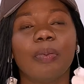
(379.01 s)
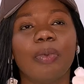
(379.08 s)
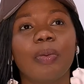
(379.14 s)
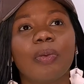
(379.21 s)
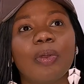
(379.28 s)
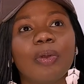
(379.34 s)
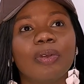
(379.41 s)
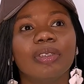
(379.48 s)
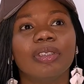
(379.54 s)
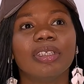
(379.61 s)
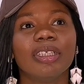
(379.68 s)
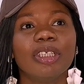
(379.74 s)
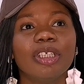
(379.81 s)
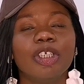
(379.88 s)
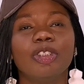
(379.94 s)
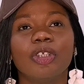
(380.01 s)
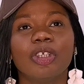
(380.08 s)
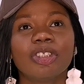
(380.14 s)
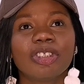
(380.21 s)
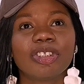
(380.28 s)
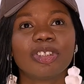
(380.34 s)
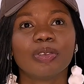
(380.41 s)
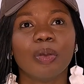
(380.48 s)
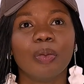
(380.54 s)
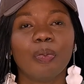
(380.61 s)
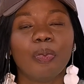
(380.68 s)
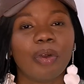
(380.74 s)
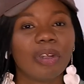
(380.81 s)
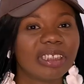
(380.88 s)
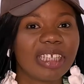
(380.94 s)
popcorn. He just
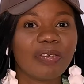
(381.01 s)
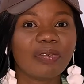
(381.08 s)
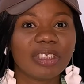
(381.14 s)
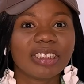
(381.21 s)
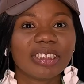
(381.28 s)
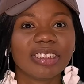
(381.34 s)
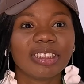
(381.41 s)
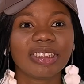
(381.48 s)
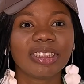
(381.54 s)
bought everything